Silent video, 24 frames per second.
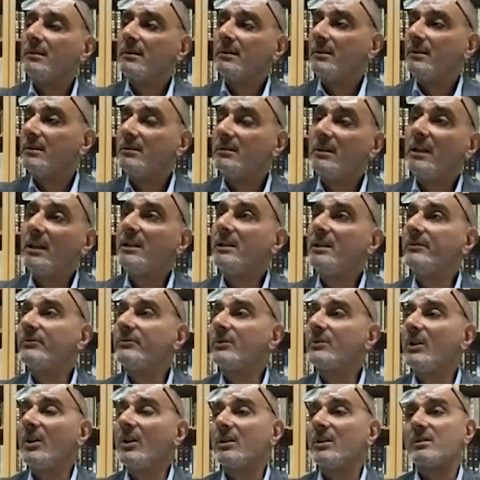Then you've
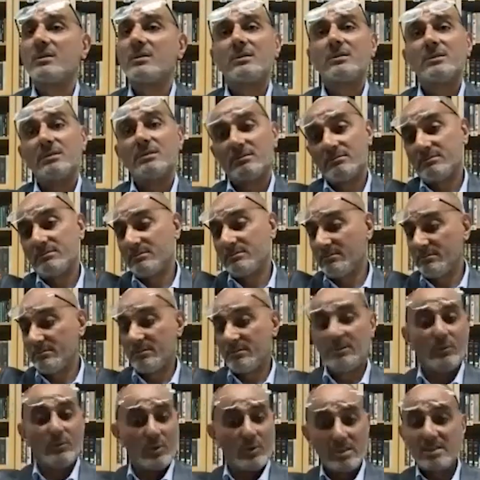got
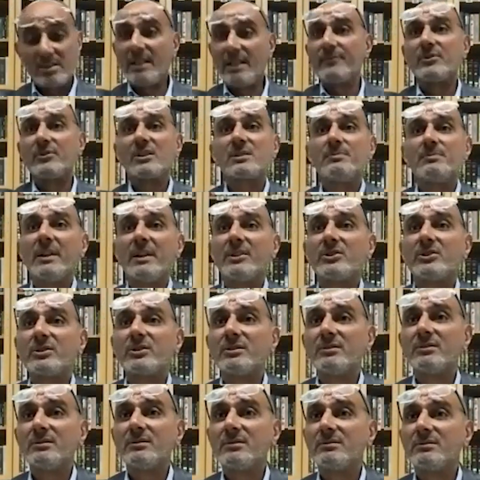the ones I've just
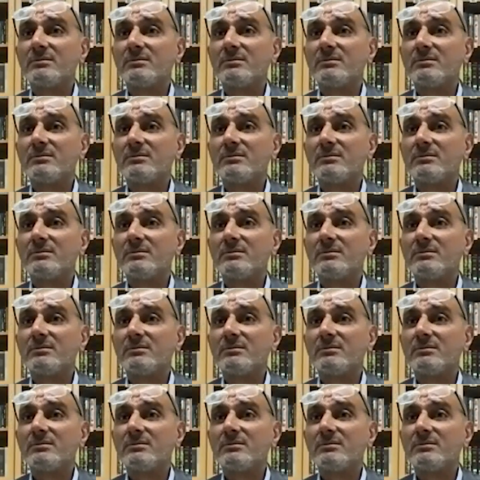mentioned,